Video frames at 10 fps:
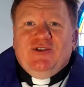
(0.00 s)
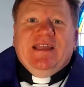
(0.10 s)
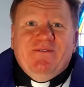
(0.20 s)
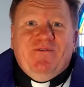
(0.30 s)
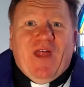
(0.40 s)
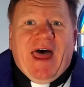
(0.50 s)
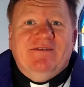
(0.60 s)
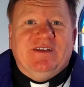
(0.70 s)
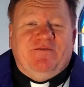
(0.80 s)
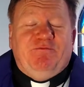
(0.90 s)
to live
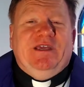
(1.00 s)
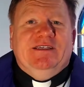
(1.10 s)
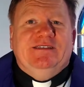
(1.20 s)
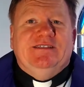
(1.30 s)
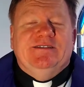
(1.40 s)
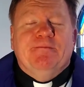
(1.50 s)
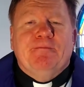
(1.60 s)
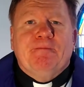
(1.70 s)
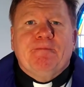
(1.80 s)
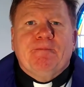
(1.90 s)
lives of peace,
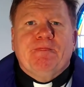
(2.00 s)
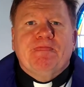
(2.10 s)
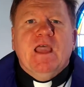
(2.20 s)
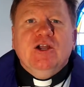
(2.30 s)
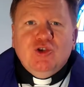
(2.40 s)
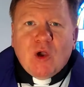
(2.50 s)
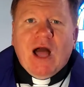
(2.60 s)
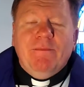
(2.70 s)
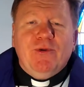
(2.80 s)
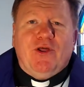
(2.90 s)
to
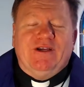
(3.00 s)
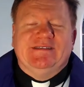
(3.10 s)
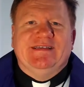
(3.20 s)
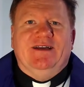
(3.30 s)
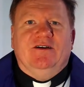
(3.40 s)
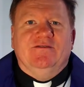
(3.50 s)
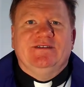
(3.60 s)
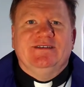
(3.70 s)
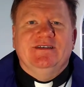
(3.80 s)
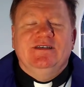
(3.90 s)
humble
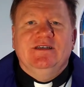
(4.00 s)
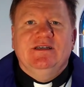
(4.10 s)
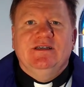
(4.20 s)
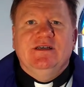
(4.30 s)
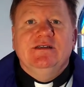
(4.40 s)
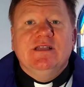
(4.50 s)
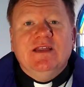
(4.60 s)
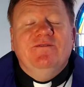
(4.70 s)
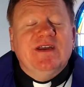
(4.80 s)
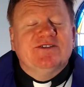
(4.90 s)
ourselves, to
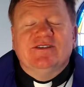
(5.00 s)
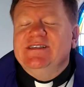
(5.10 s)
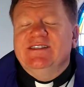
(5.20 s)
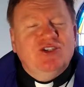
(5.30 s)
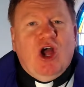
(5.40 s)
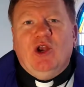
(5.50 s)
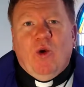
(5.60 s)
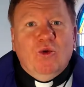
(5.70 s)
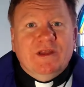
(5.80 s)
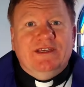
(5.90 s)
confess our sins
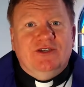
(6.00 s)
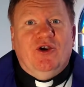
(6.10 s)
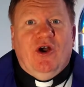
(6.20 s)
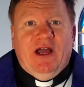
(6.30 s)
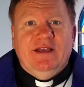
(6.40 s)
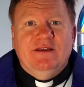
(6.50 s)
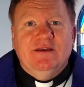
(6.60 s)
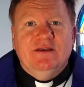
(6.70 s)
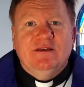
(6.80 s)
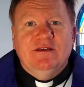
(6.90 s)
not only to God
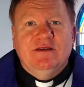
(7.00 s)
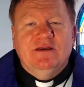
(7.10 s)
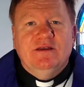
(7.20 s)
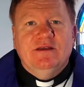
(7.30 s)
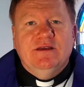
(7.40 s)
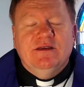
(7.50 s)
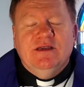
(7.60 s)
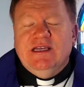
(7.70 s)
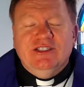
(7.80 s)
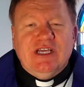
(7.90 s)

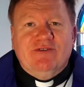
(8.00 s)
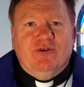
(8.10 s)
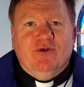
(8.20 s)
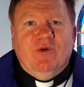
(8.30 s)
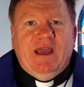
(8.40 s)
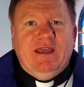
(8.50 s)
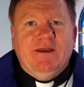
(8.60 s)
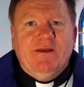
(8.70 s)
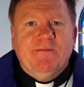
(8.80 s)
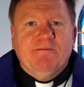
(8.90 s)
in a general way,